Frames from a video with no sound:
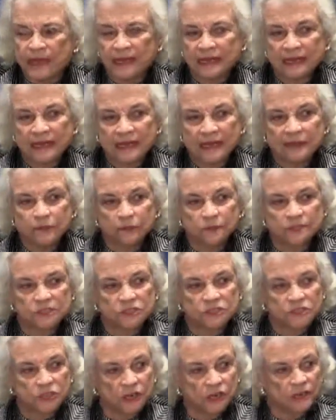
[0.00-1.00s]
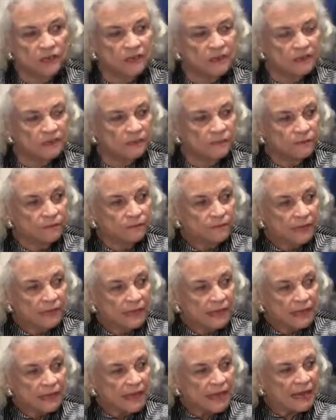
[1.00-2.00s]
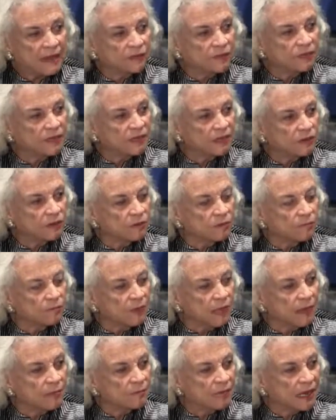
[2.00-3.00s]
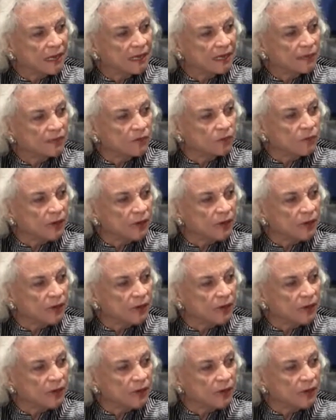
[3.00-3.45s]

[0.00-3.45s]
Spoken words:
And it was started out there by my